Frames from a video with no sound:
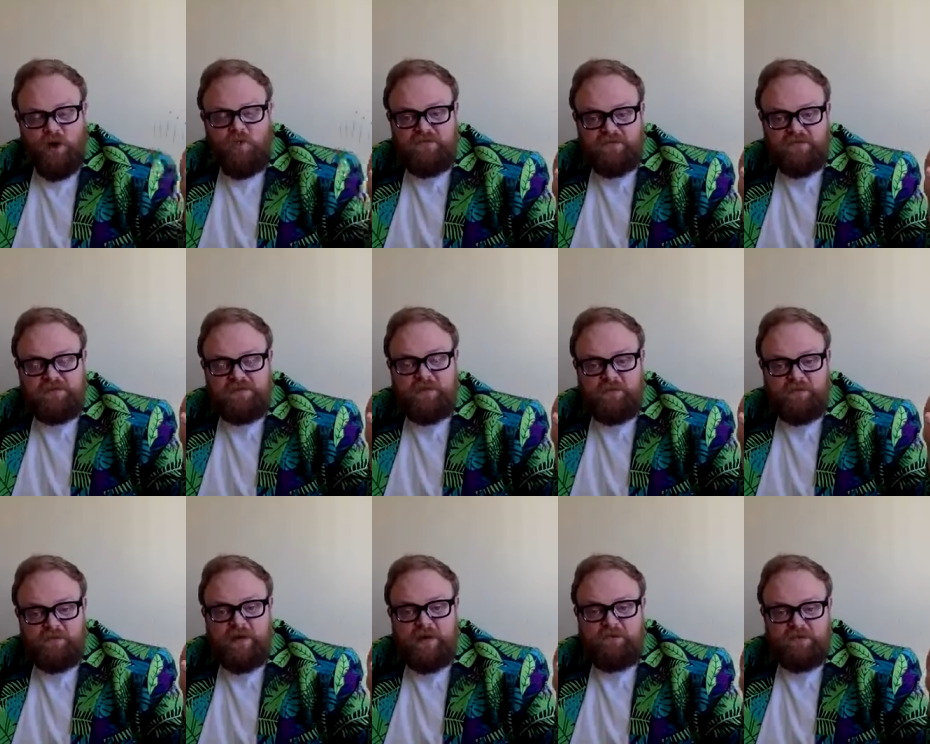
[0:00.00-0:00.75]
Obviously,
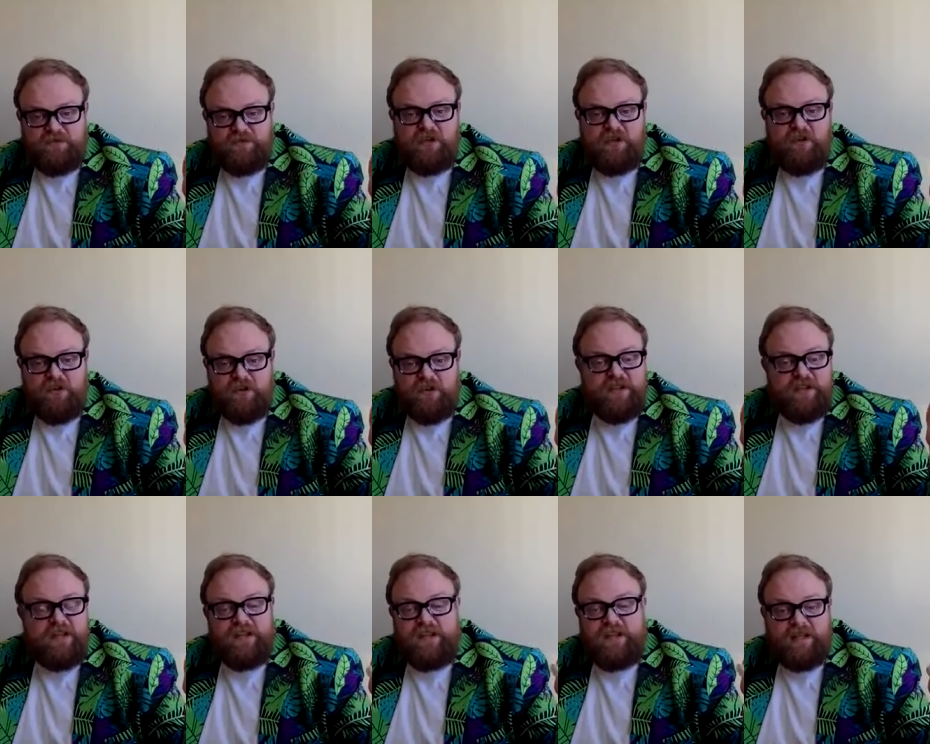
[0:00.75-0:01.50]
when people
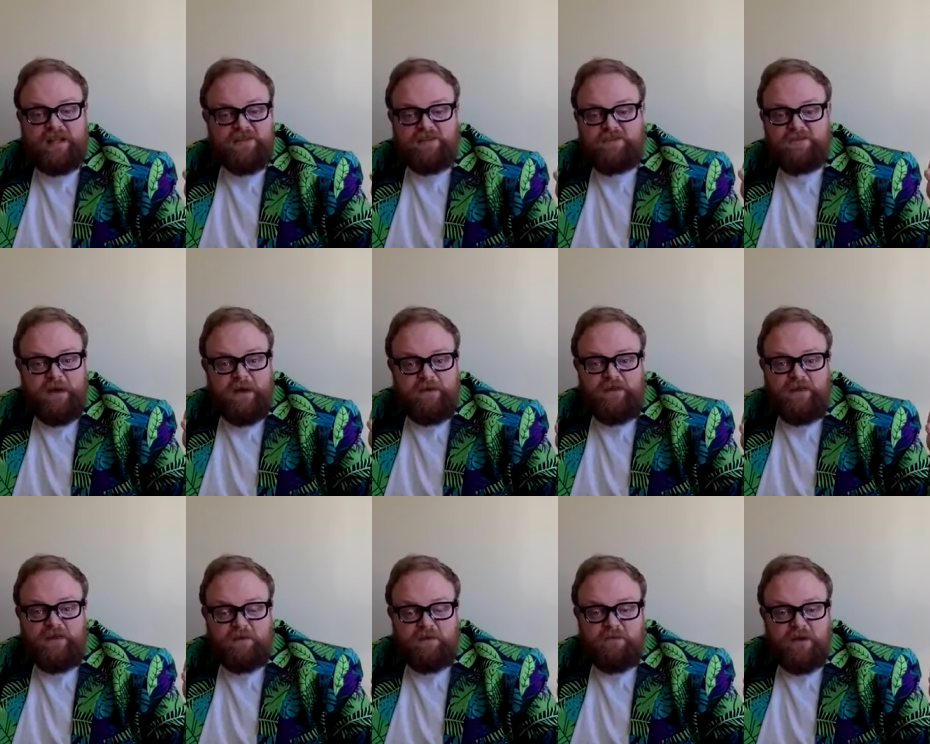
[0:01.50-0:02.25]
died, they don't just
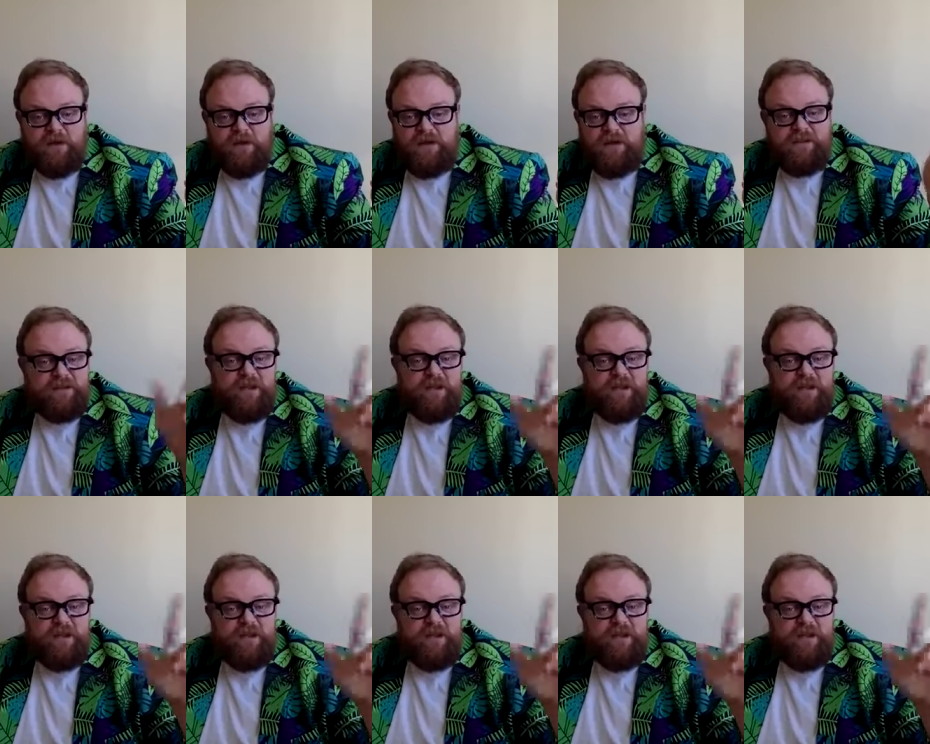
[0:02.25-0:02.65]
bury them.